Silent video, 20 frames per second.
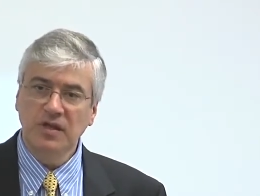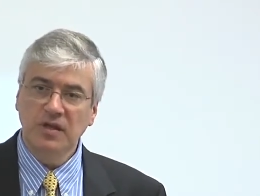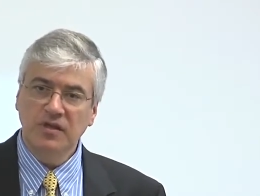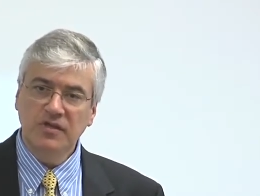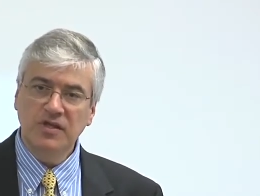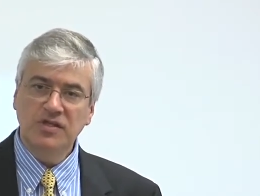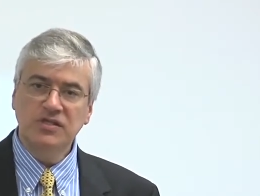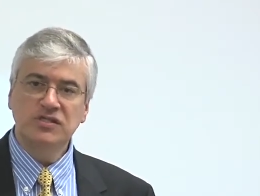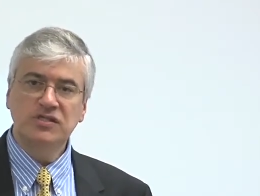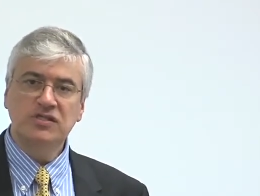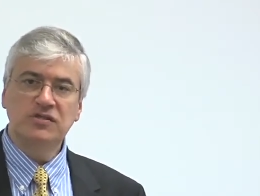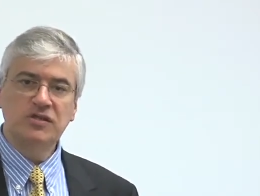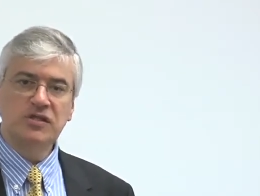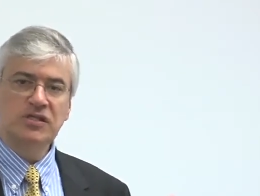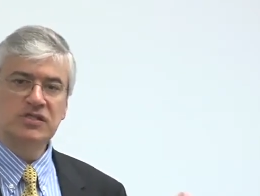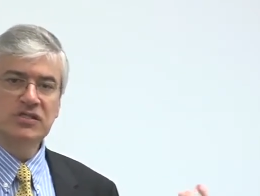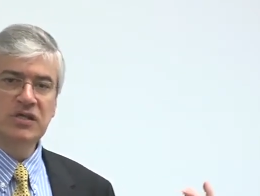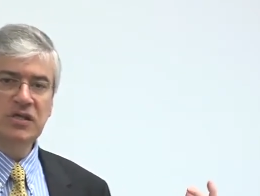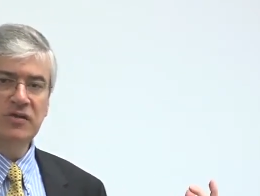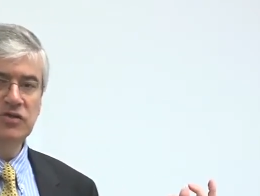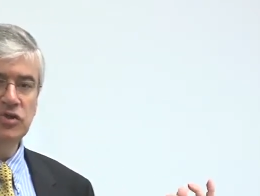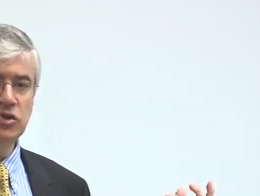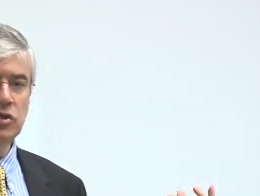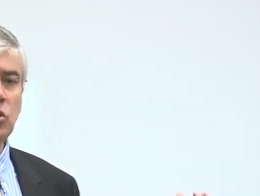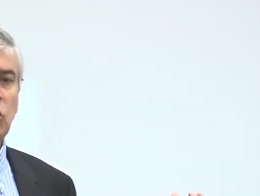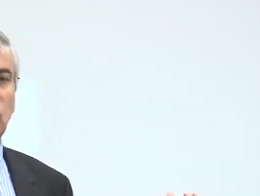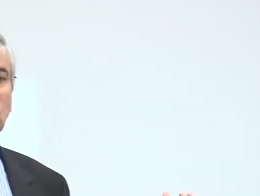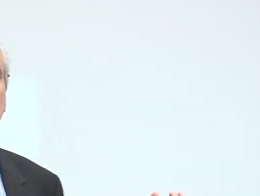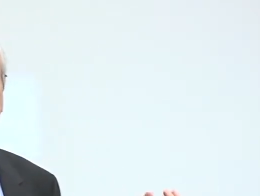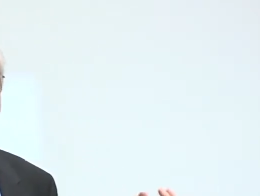These are the
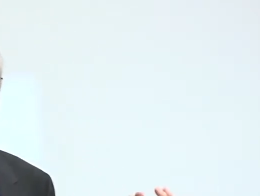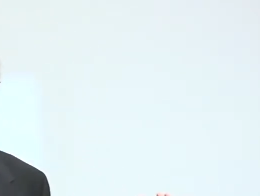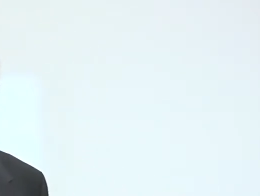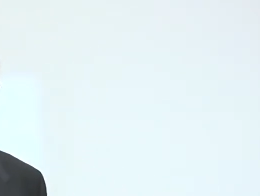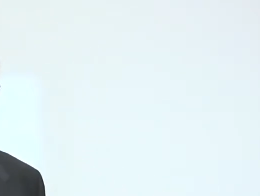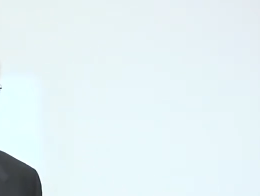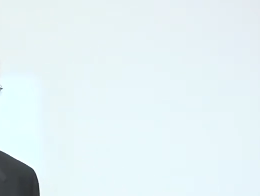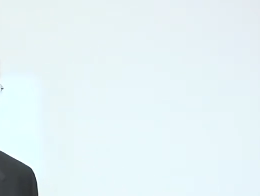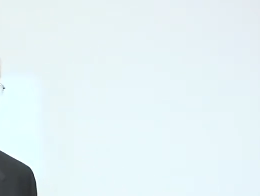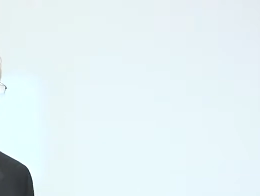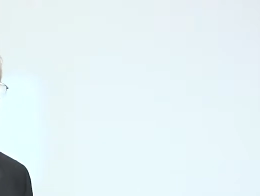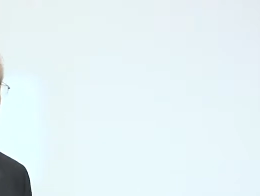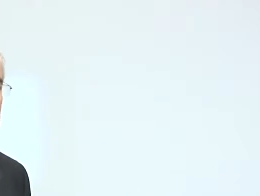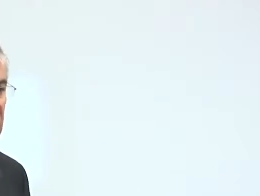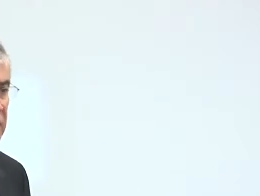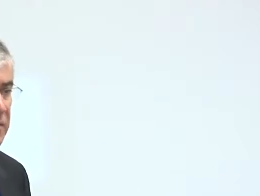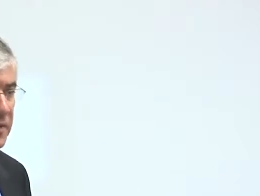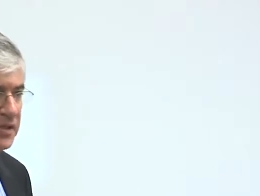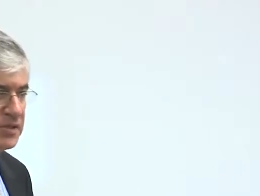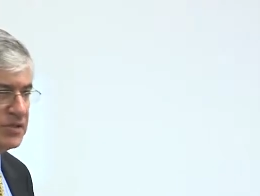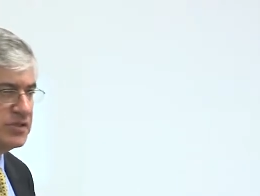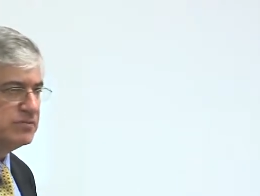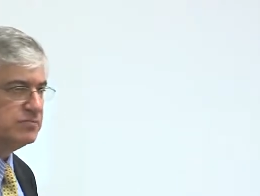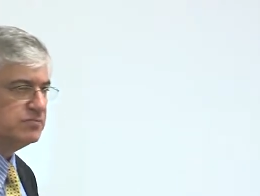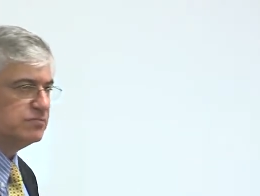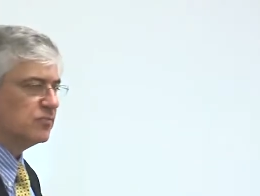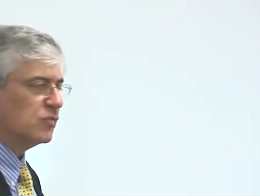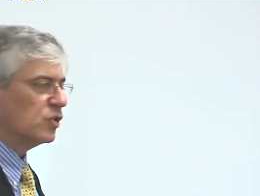so-called mixed agreements.